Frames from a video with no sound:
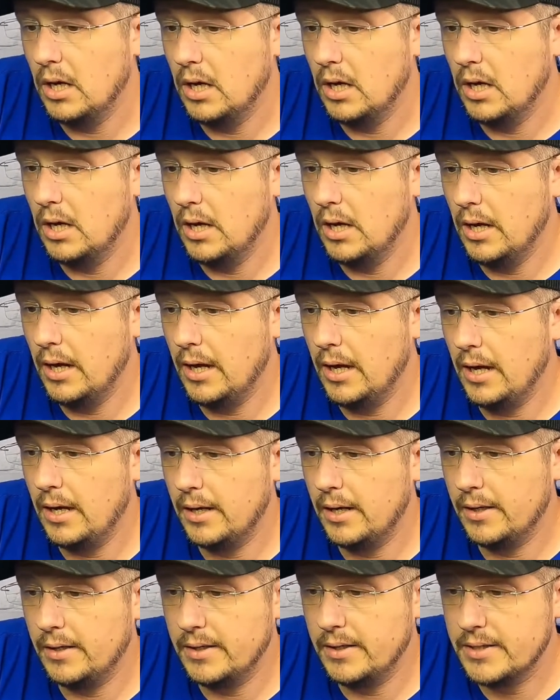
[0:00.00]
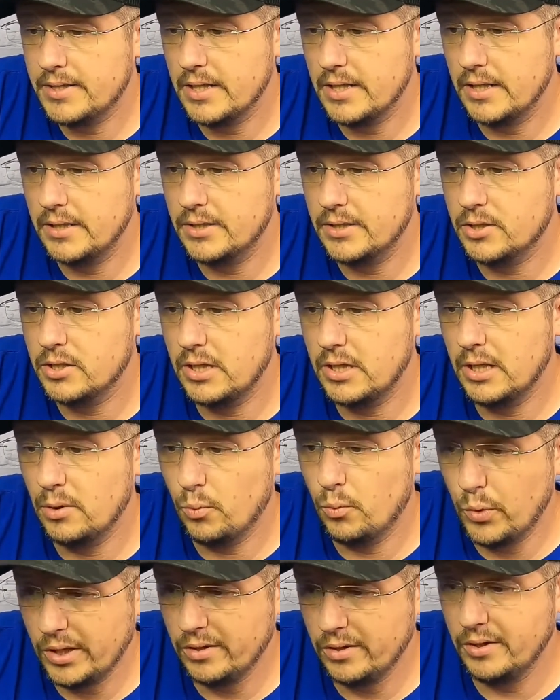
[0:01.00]
And it says it
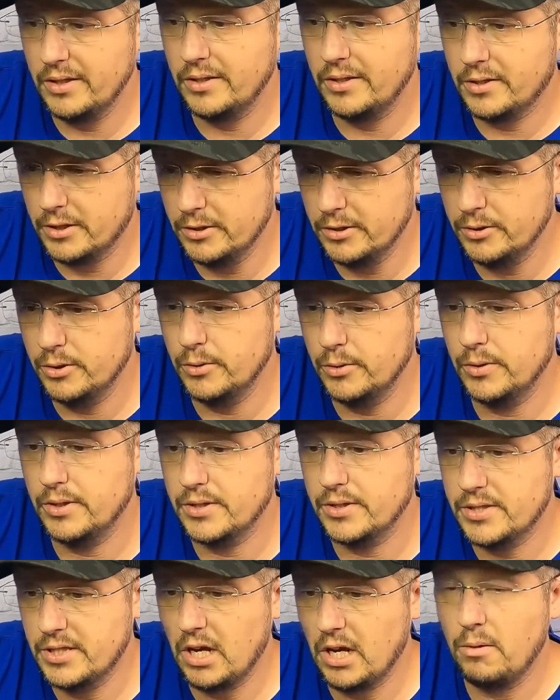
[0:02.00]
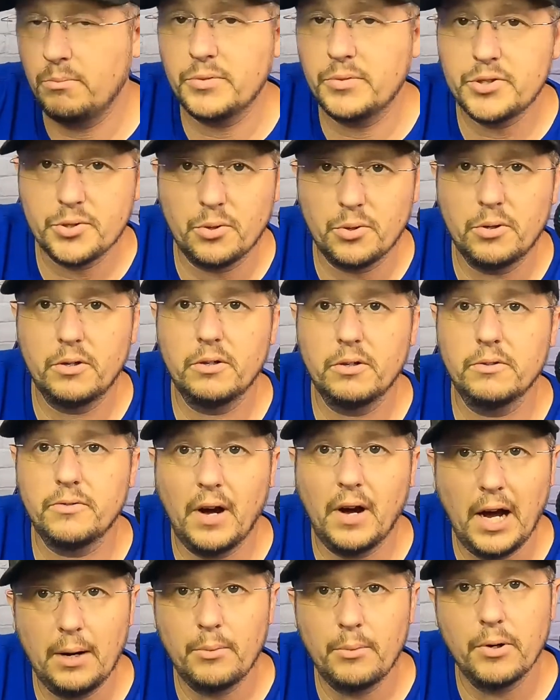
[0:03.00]
will include some sort of
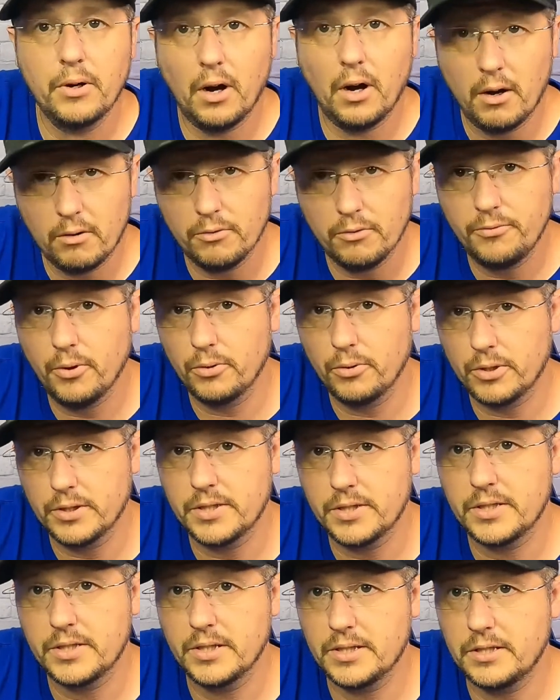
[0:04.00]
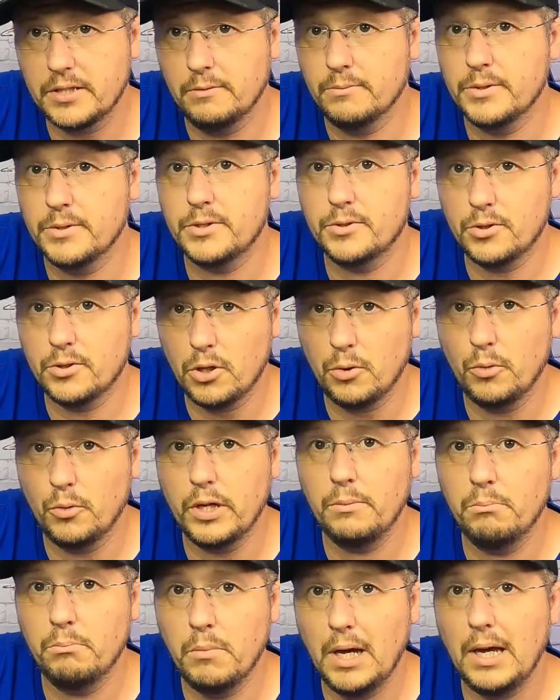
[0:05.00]
hybrid autofocus system. So we
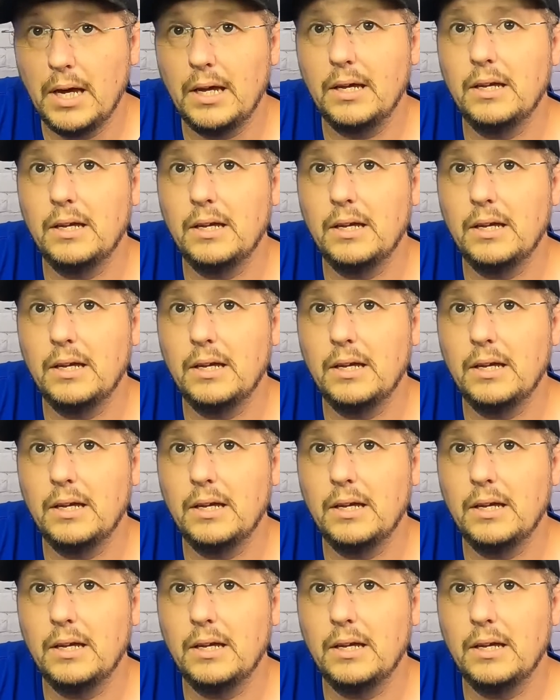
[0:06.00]
may